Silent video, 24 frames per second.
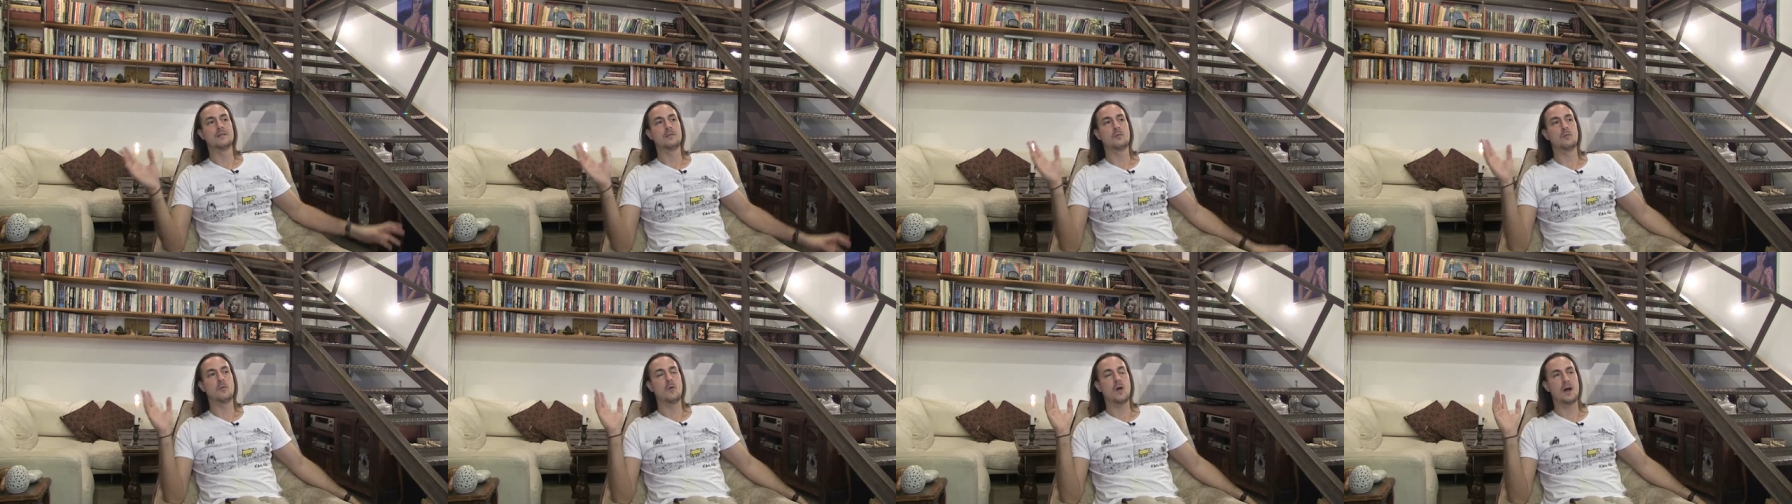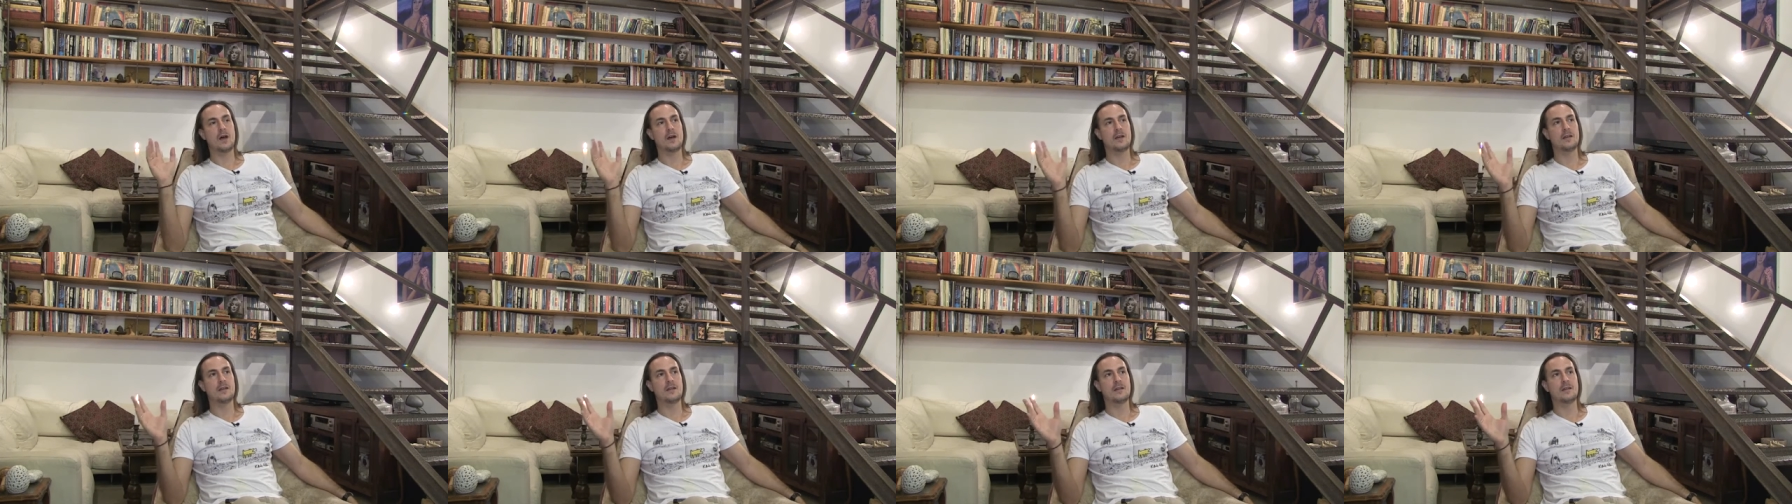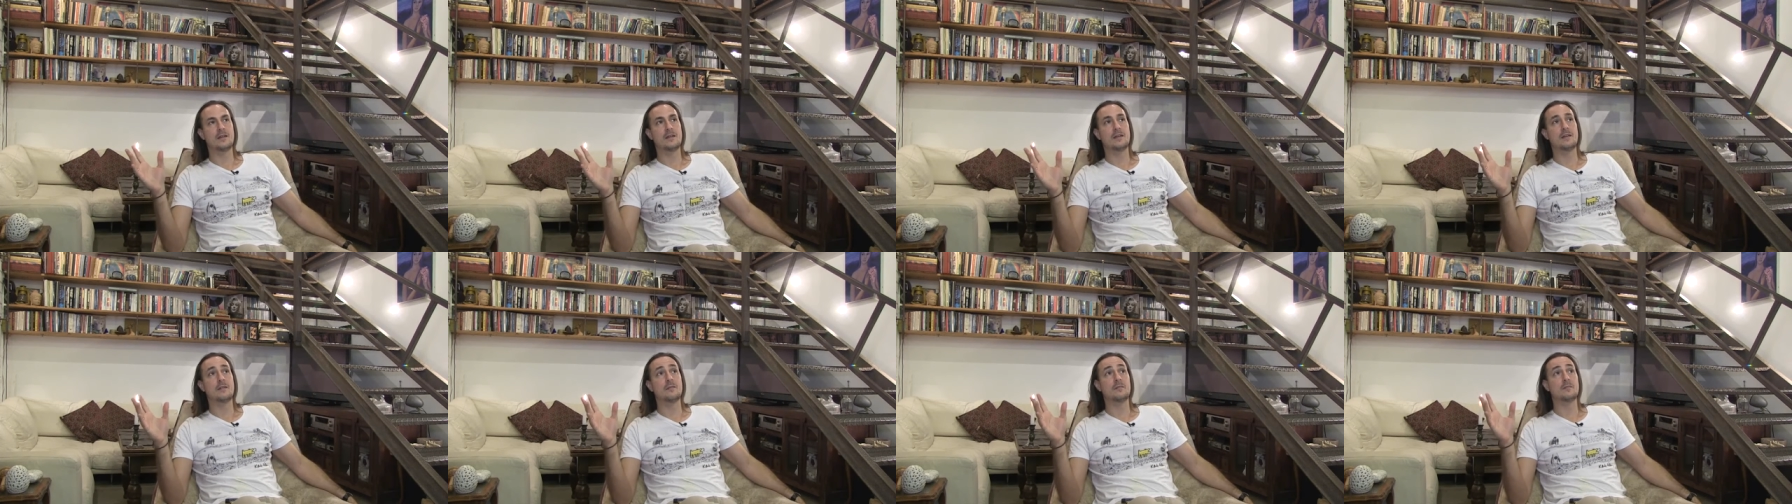one
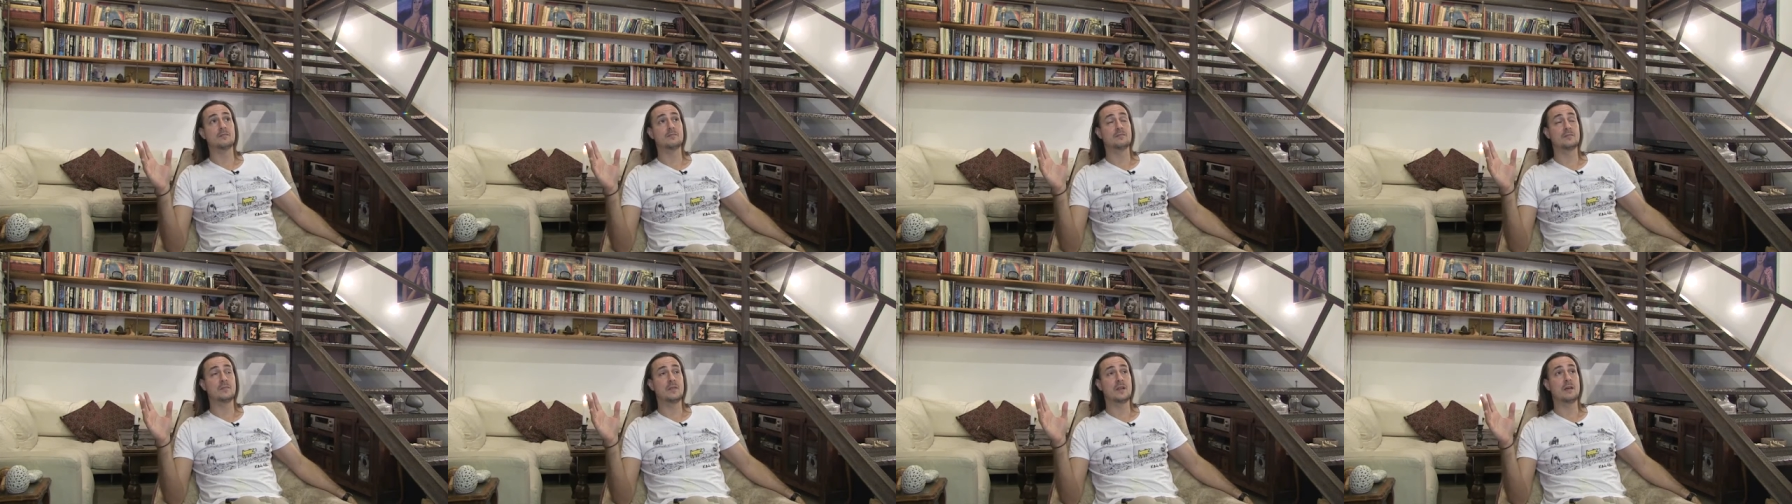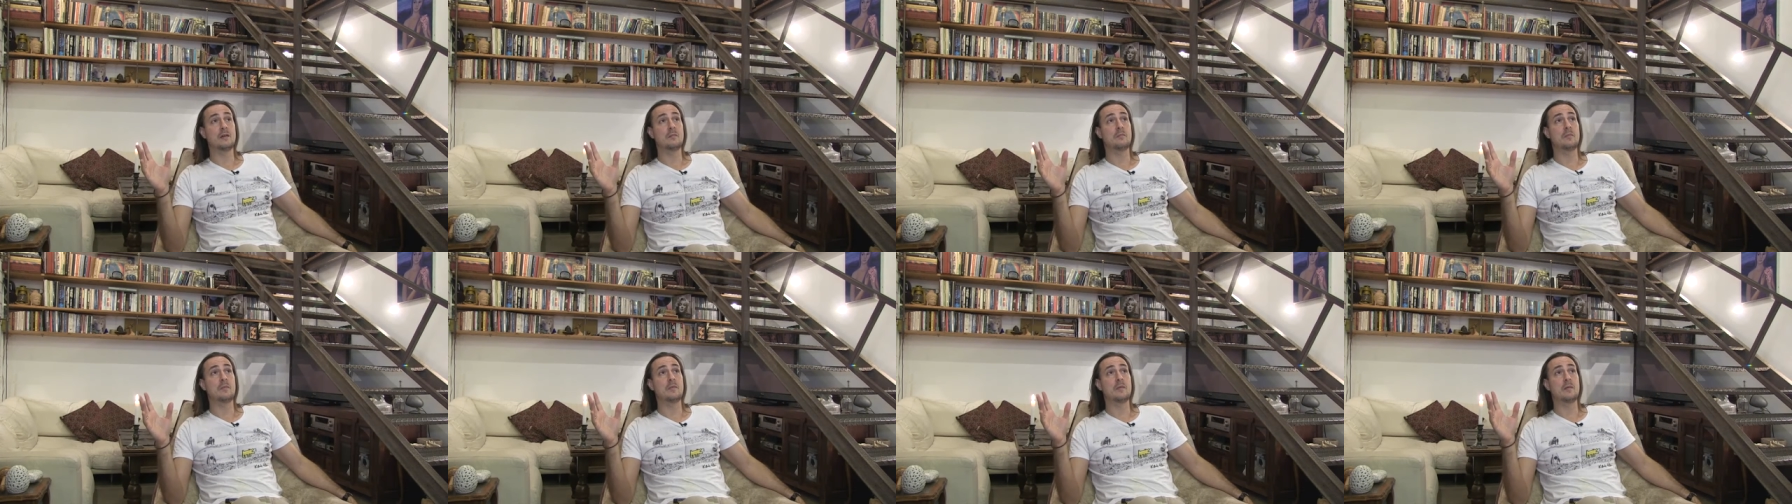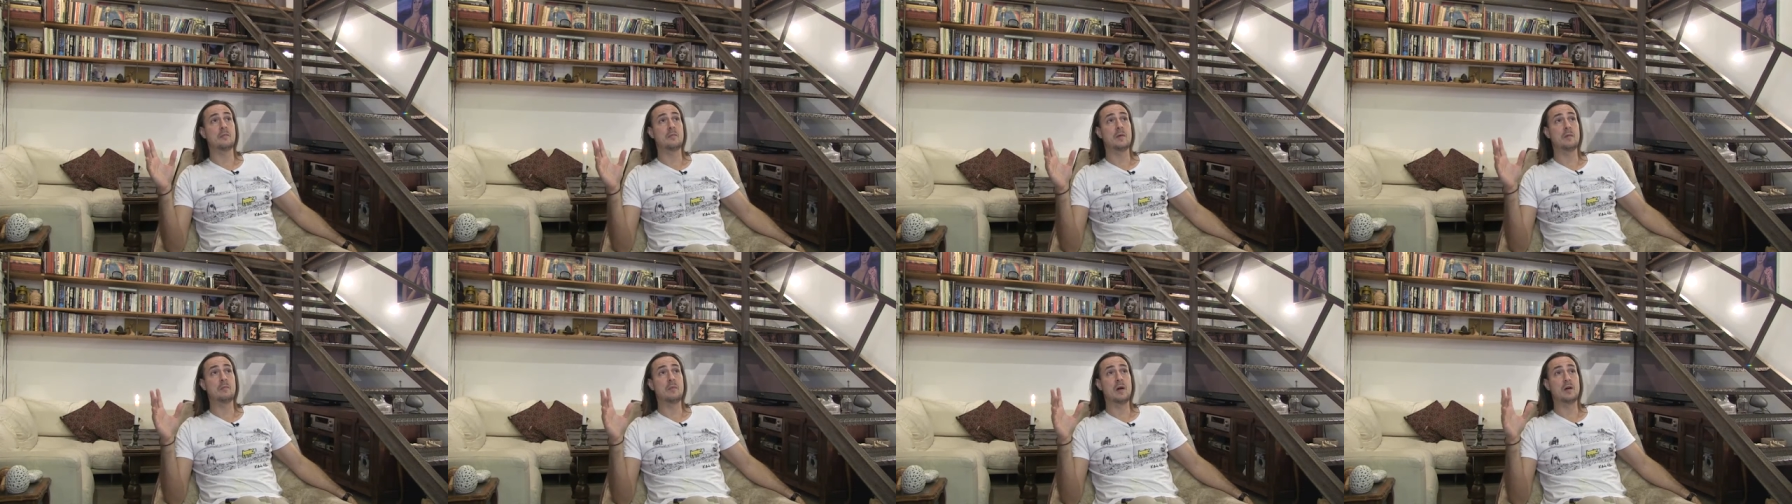uh, uh,
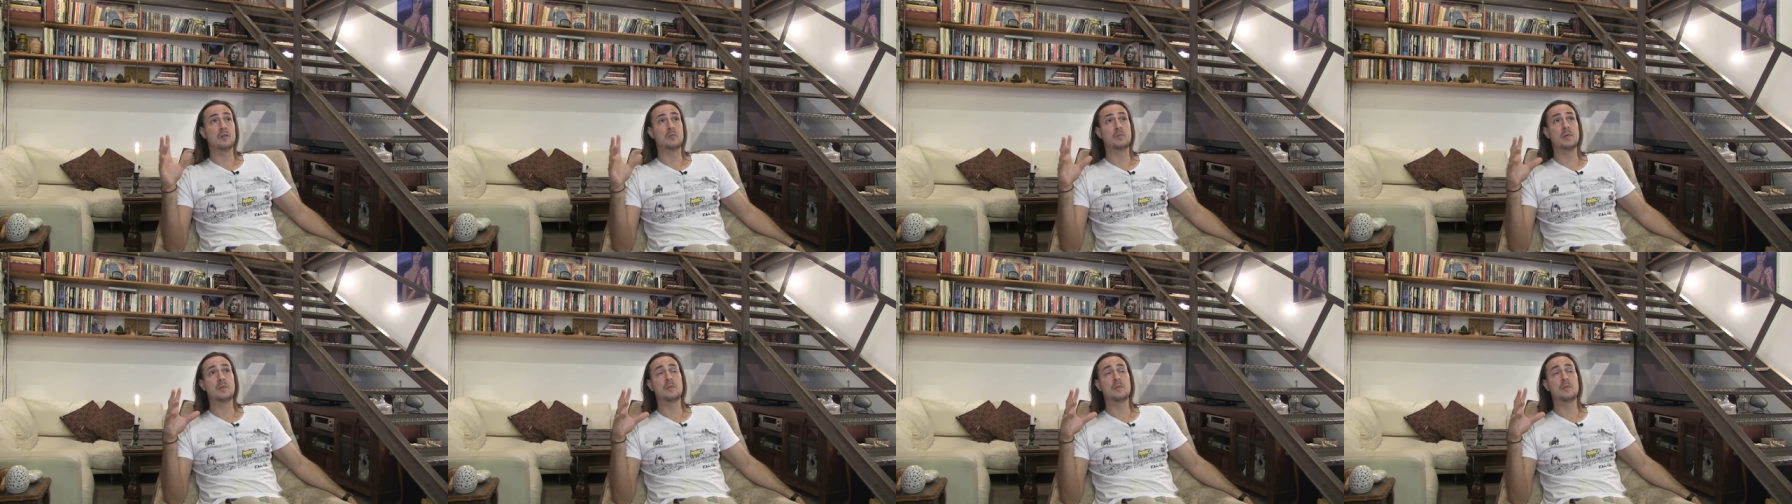about